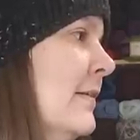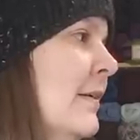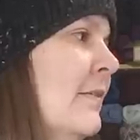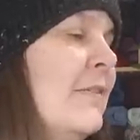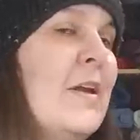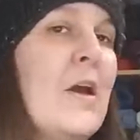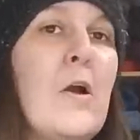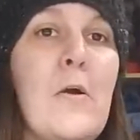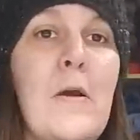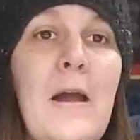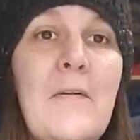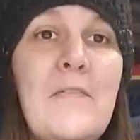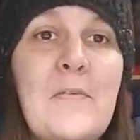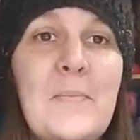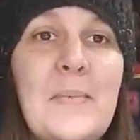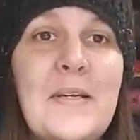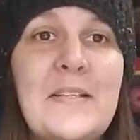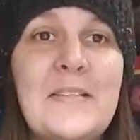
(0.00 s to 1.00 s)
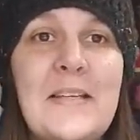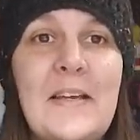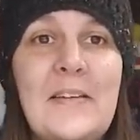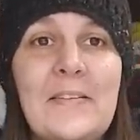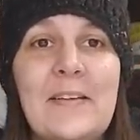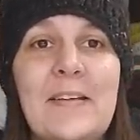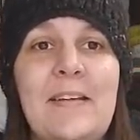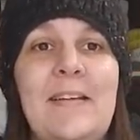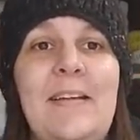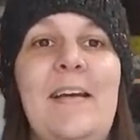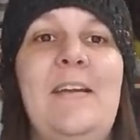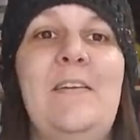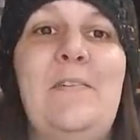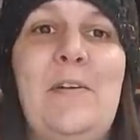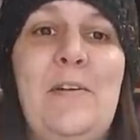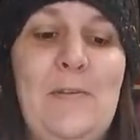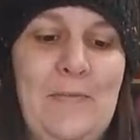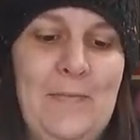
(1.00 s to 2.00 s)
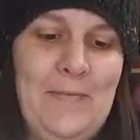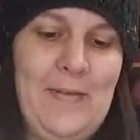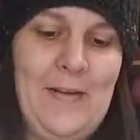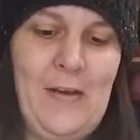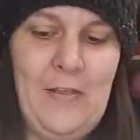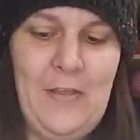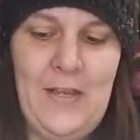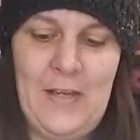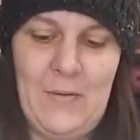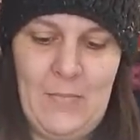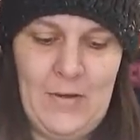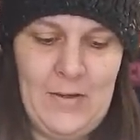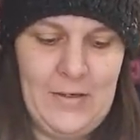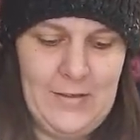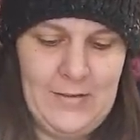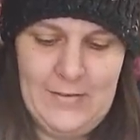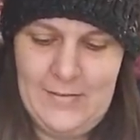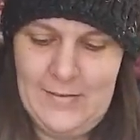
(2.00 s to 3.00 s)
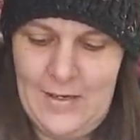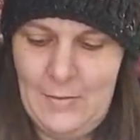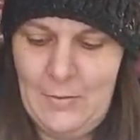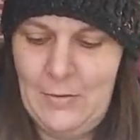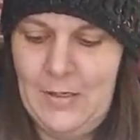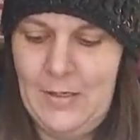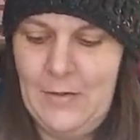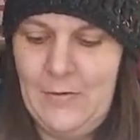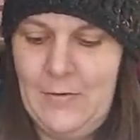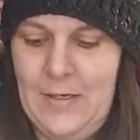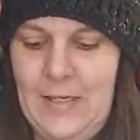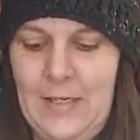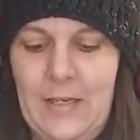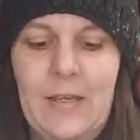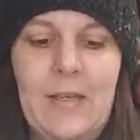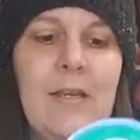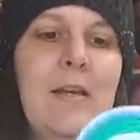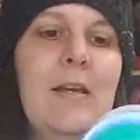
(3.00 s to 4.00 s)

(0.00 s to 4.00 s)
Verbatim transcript: if they are having a big sale again, I don't know. I'll think about it. I really don't need it.